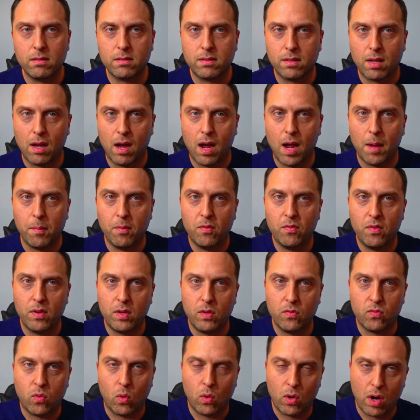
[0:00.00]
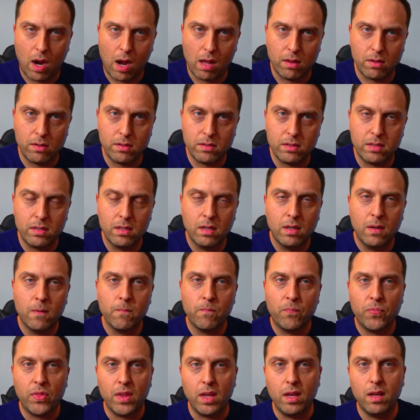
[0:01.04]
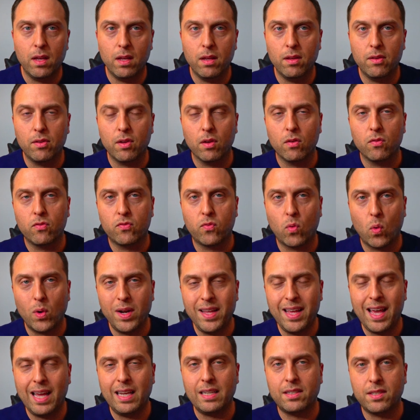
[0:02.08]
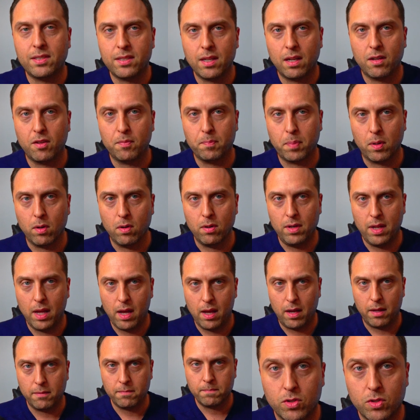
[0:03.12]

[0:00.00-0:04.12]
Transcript: times $54 is 48 cents per day.